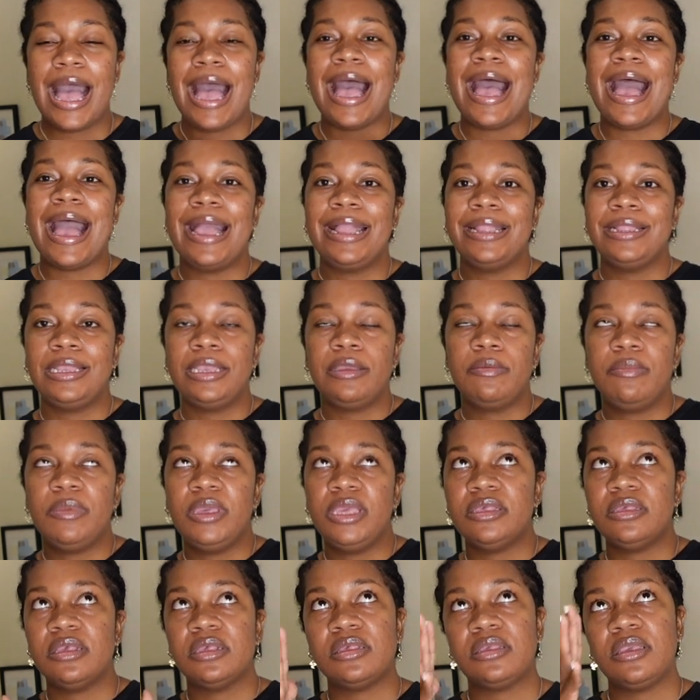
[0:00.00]
And it
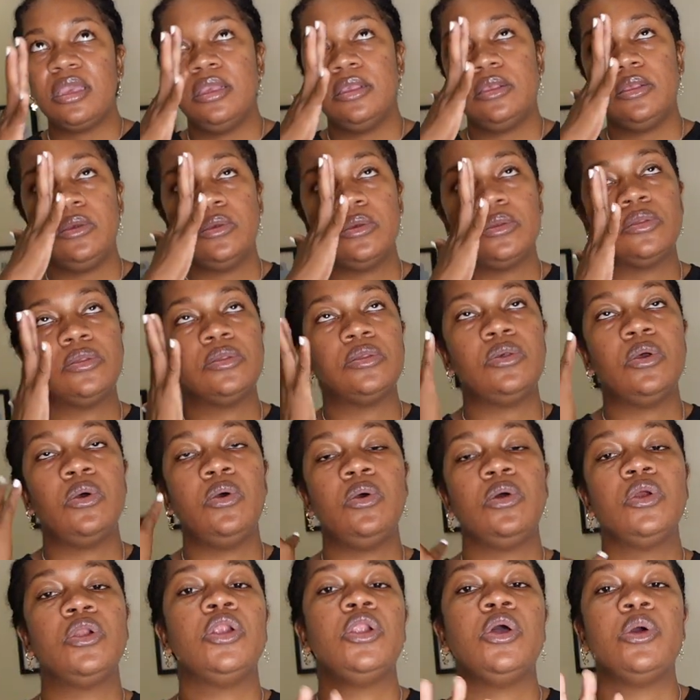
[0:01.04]
makes your skin look
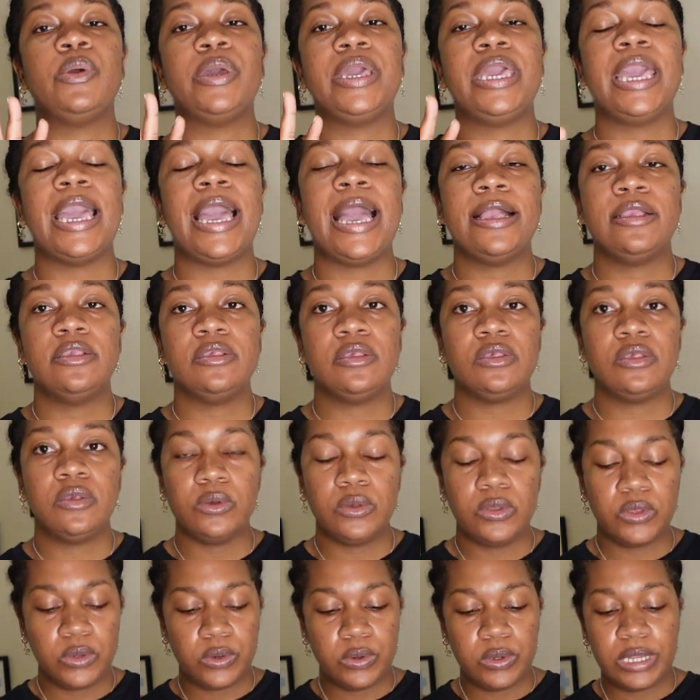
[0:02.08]
so glowy and so,
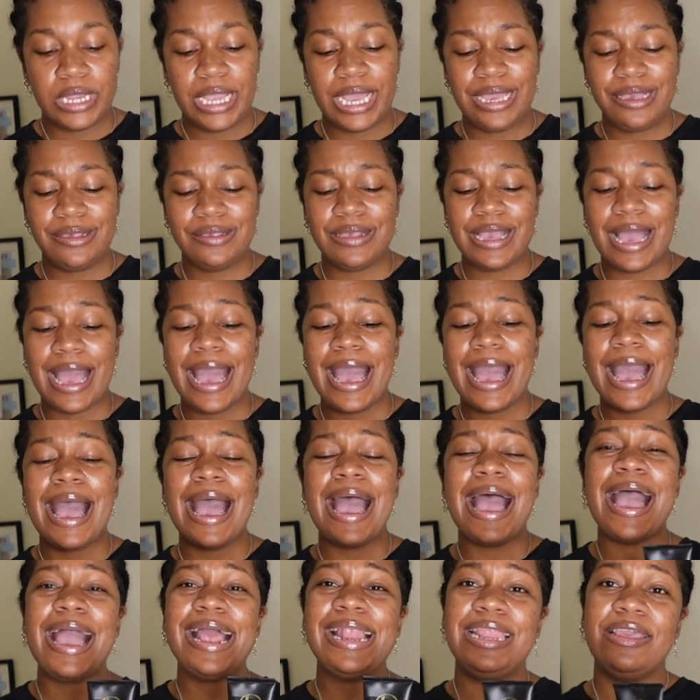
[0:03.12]
so nice. I
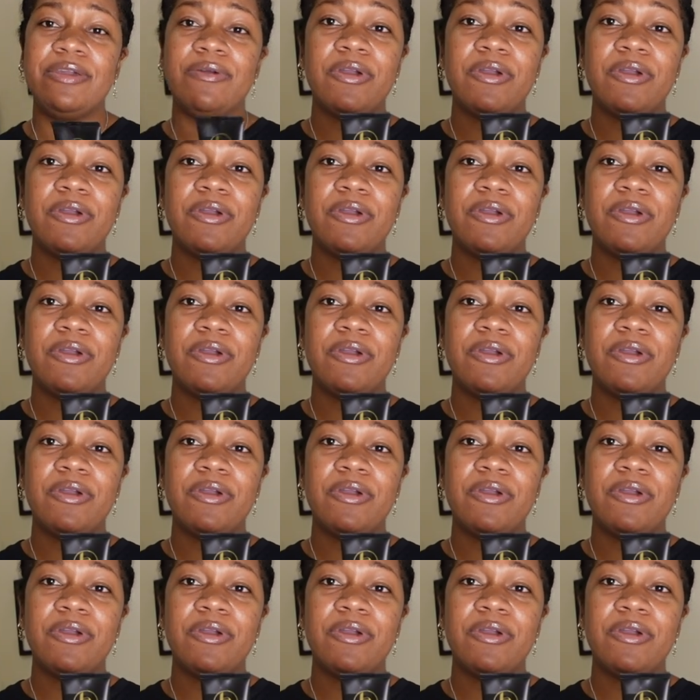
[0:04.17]
highly